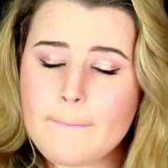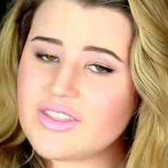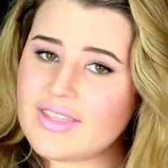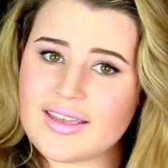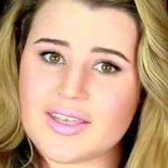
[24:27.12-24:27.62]

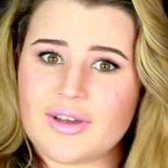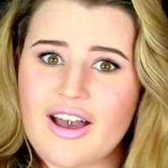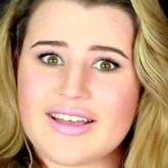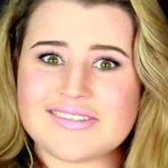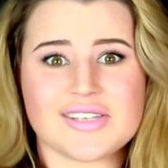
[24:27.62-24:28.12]
But thank you
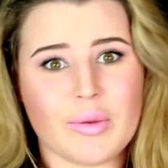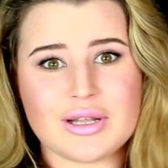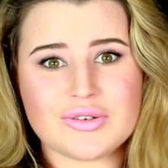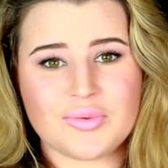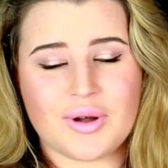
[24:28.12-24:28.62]
guys so
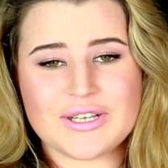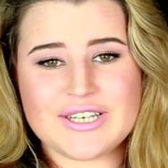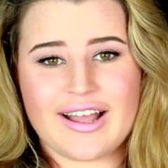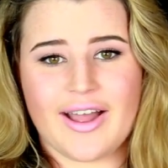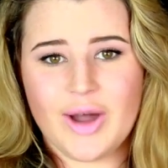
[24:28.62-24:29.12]
much for
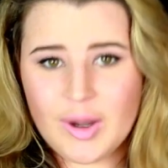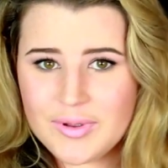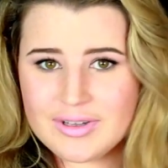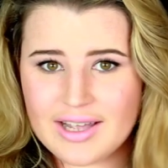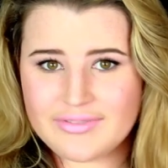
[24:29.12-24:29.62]
watching. I
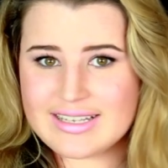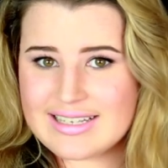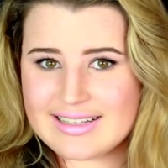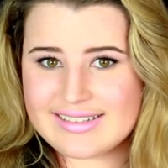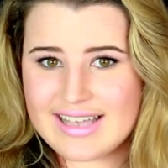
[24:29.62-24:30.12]
hope you love
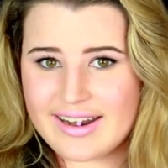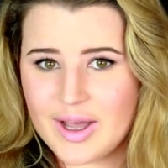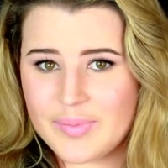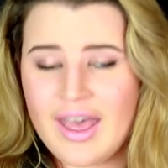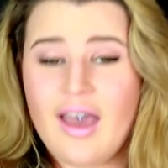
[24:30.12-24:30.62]
this little
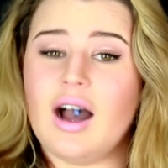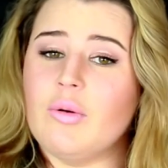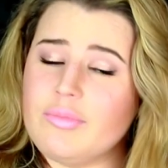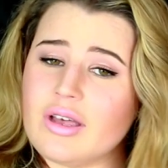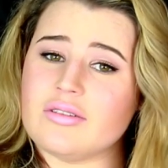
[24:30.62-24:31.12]
setup.
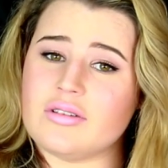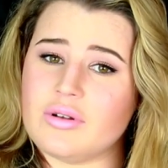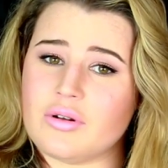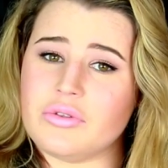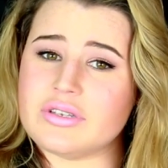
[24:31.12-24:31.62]
I won't be able to
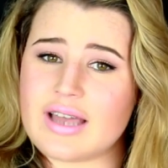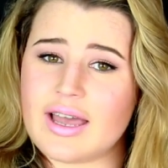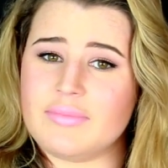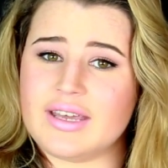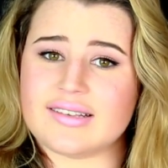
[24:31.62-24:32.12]
do it all the
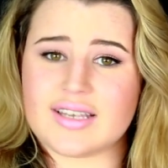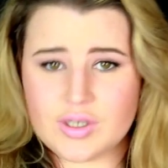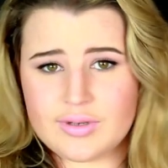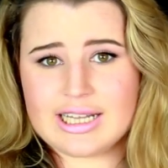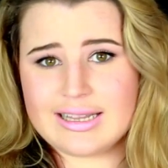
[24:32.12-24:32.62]
time because I
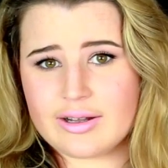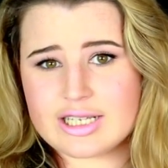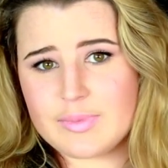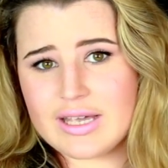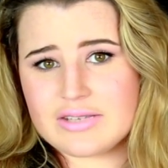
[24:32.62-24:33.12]
do need a lot
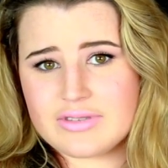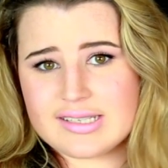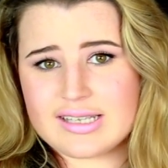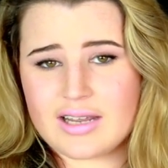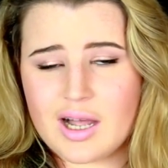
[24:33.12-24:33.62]
of space for
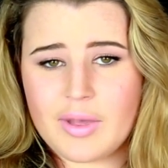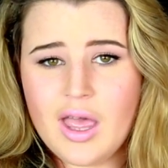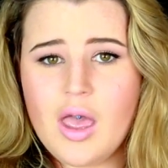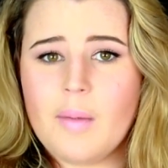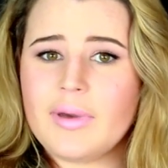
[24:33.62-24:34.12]
the setup.
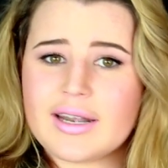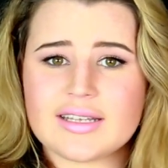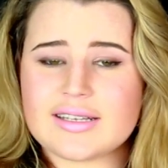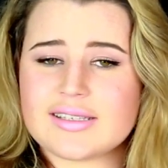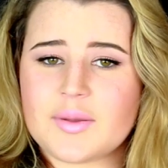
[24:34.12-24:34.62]
But
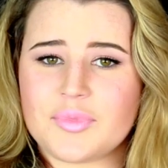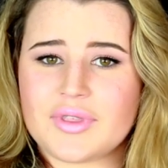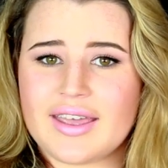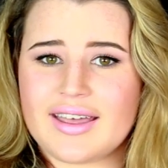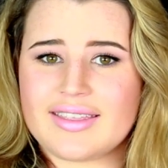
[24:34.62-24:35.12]
it is
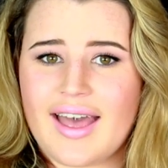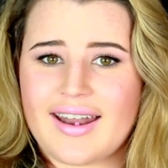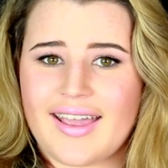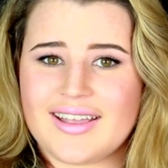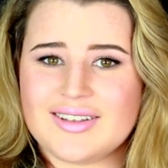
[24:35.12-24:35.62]
something
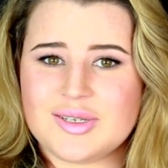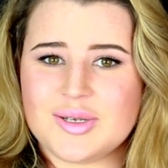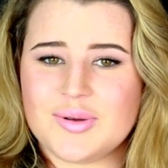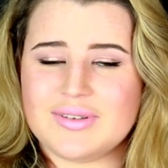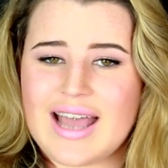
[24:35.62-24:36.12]
that I can
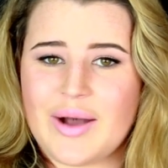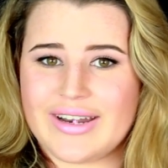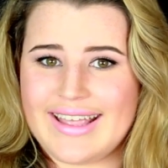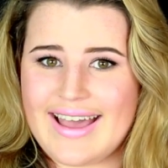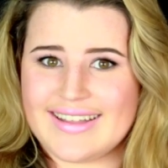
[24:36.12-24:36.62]
do now
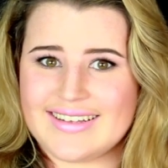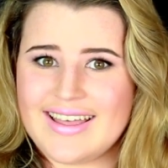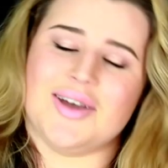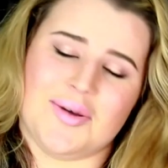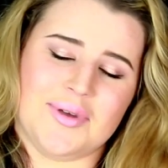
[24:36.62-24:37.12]
and
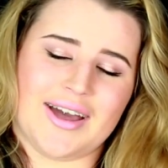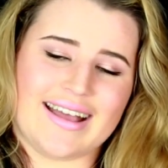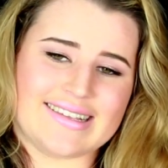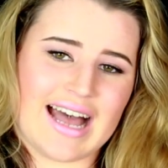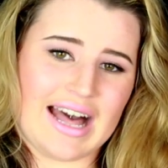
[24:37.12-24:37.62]
again. So I hope you
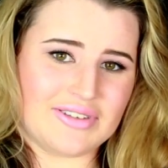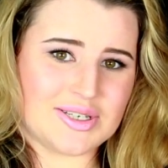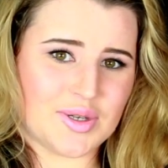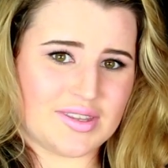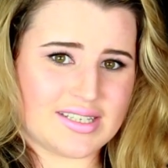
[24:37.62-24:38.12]
guys have
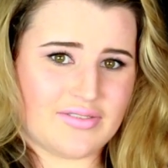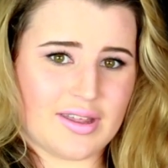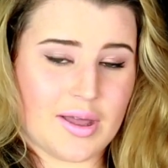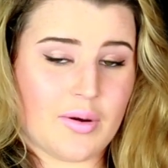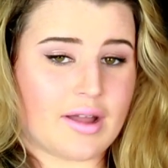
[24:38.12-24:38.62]
enjoyed this
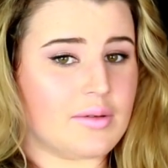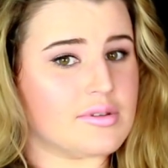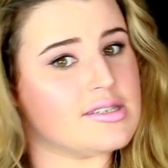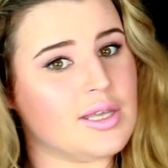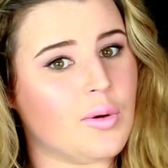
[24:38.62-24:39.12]
video and I
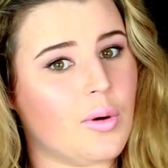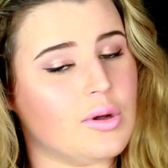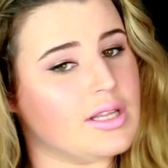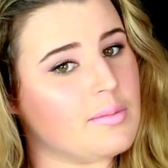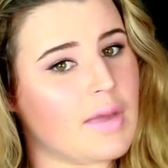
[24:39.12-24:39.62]
will see you
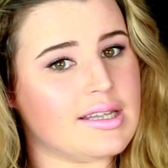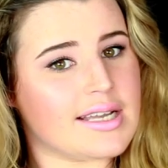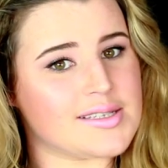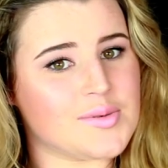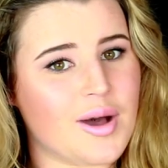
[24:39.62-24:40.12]
all in my
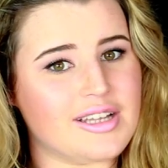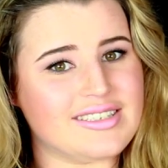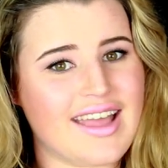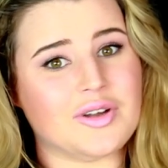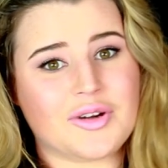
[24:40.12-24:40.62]
next
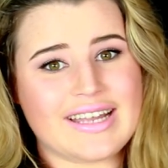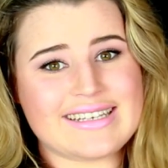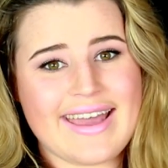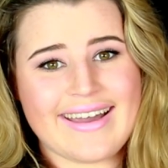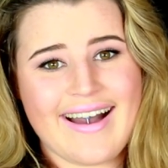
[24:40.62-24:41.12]
one. Have a great
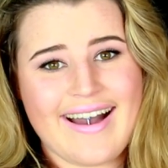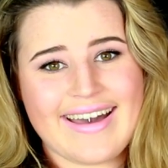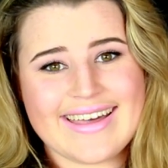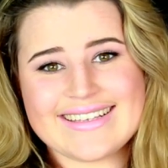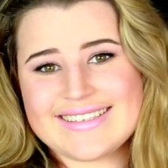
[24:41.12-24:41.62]
day,
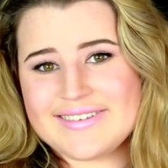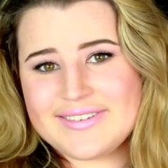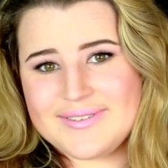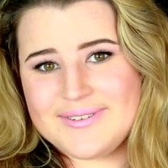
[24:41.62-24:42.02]
guys.